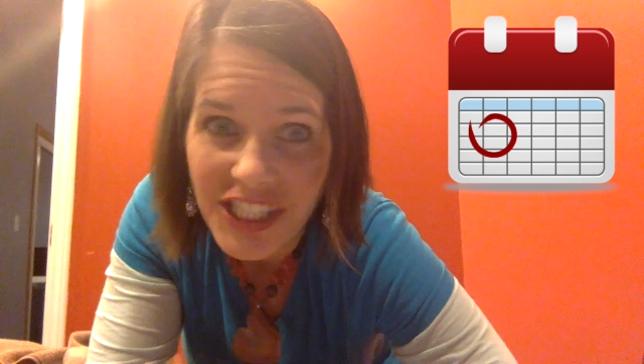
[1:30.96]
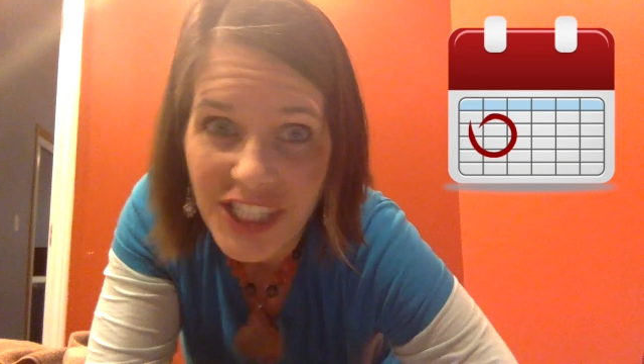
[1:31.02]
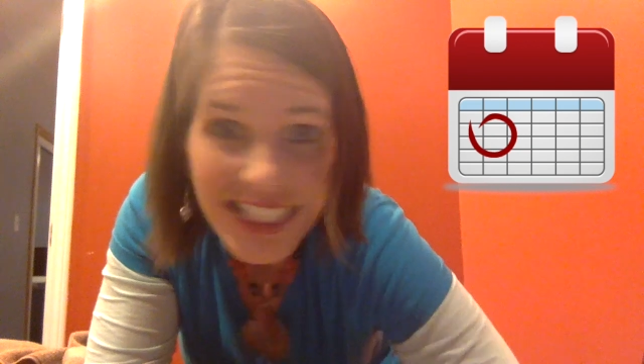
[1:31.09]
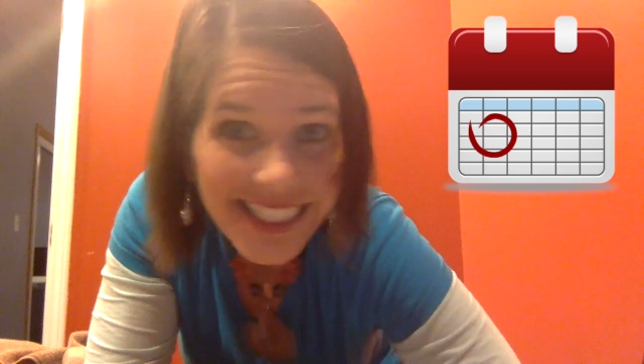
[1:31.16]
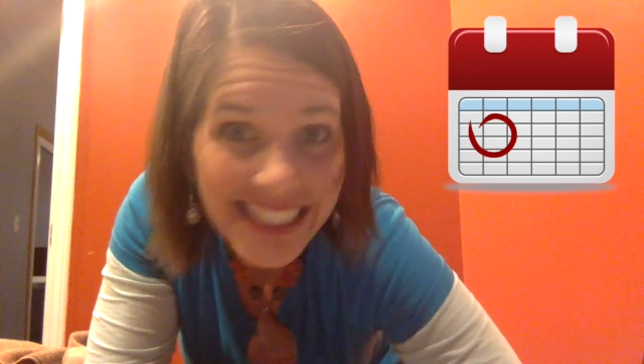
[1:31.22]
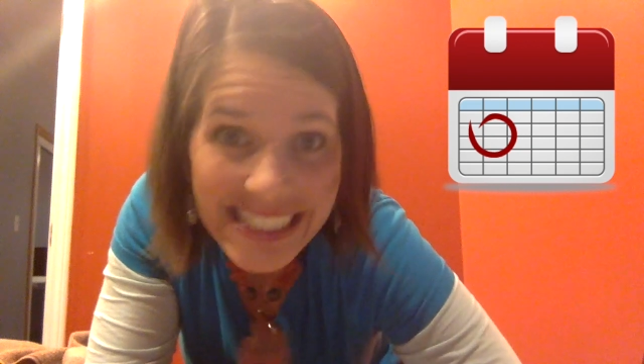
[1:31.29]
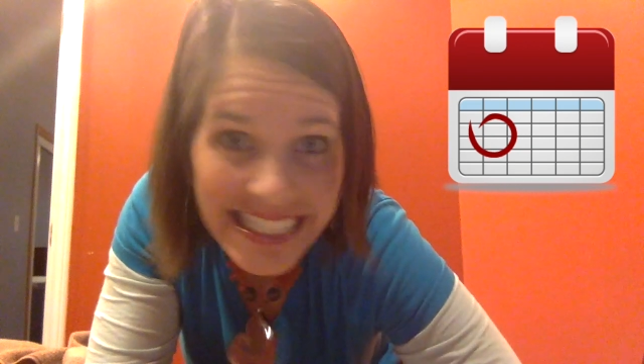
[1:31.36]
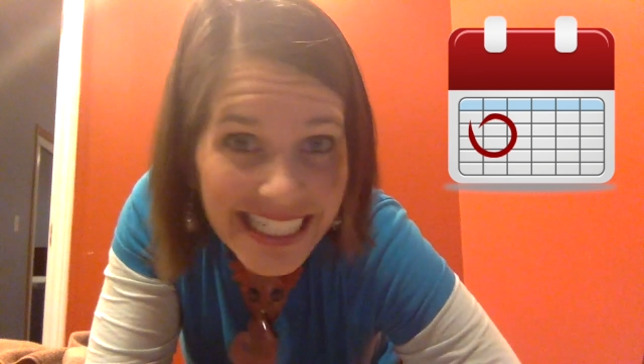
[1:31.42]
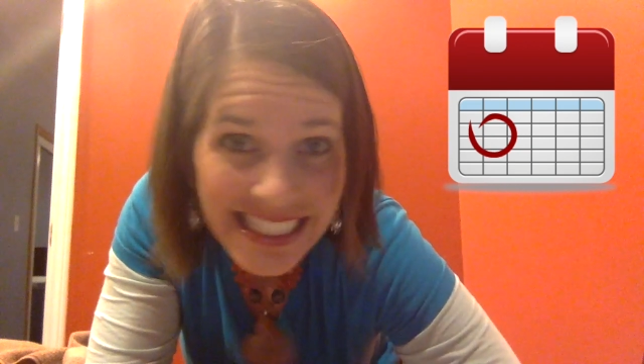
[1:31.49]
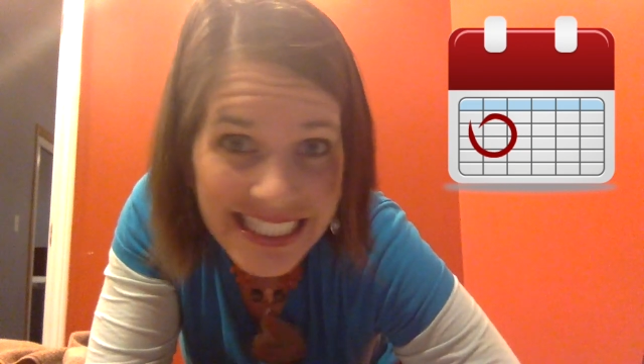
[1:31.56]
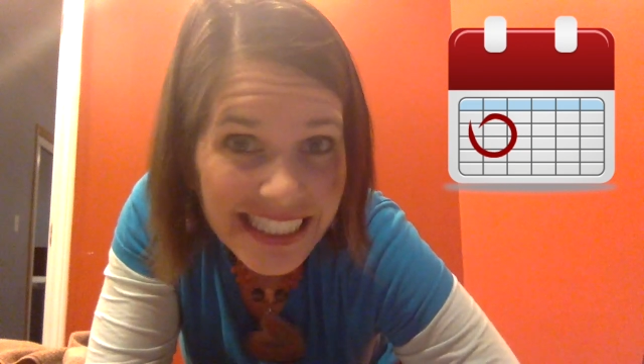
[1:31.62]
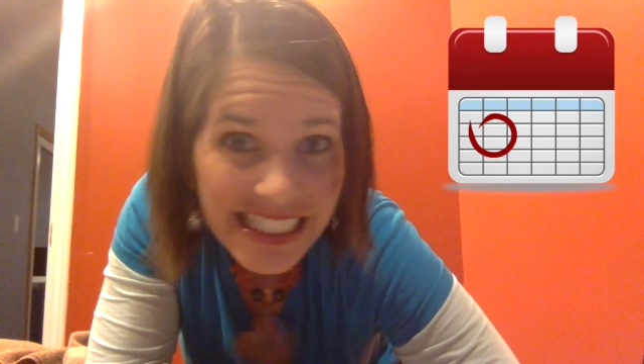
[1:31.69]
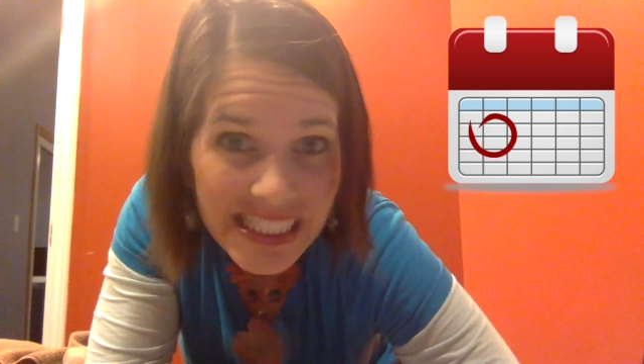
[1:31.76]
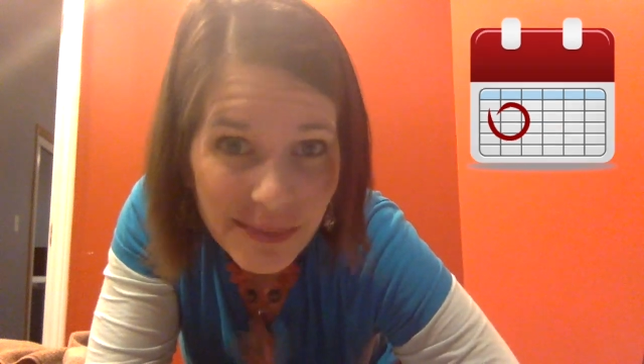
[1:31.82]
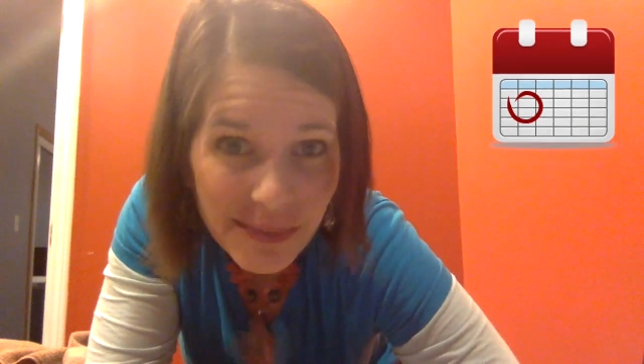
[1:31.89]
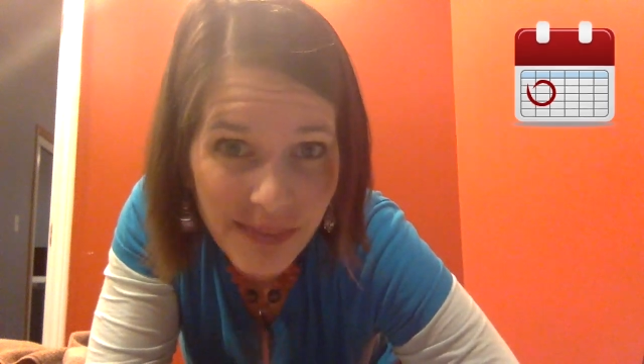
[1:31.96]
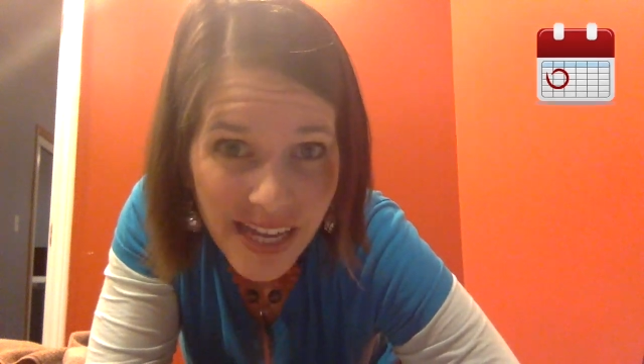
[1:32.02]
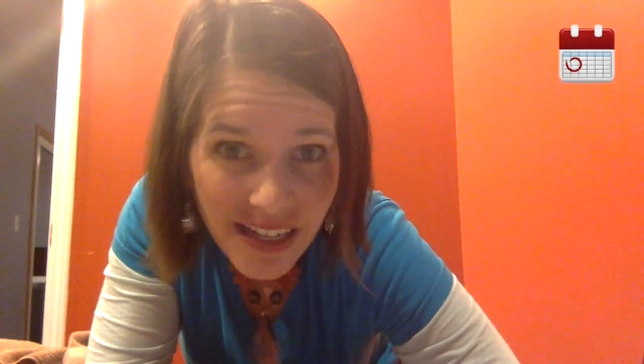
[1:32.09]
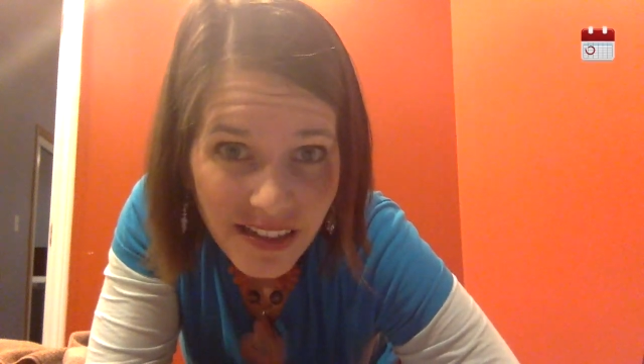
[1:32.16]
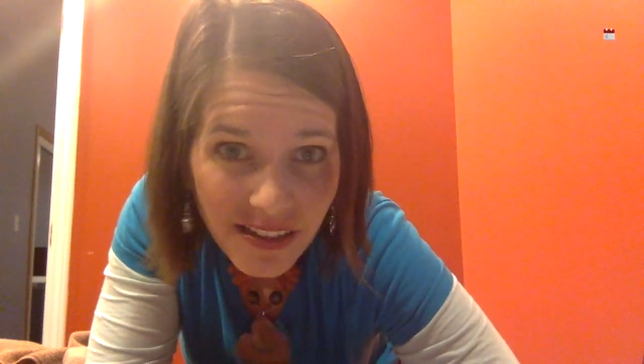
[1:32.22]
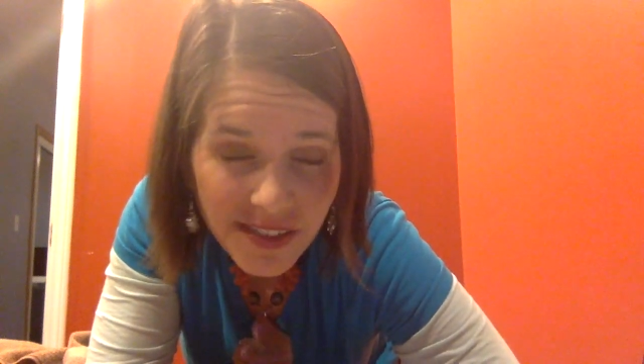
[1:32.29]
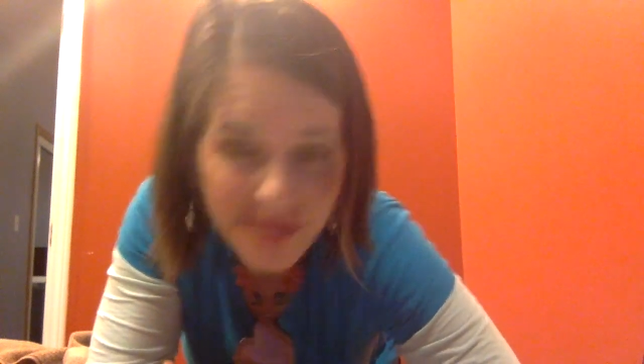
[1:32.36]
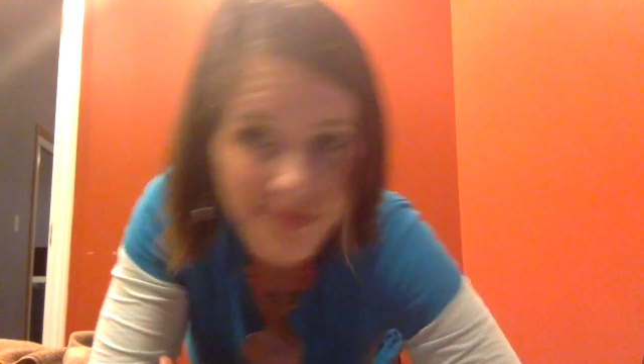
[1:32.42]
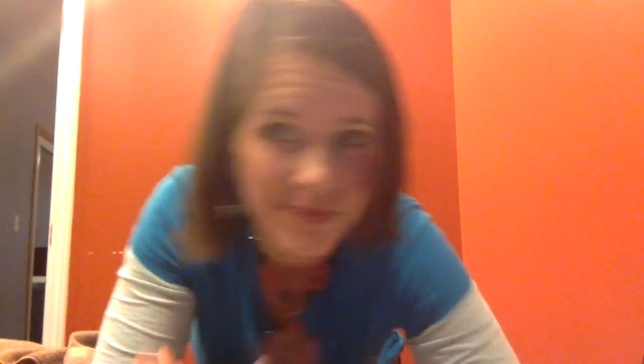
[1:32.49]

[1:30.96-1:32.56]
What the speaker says: just doesn't smell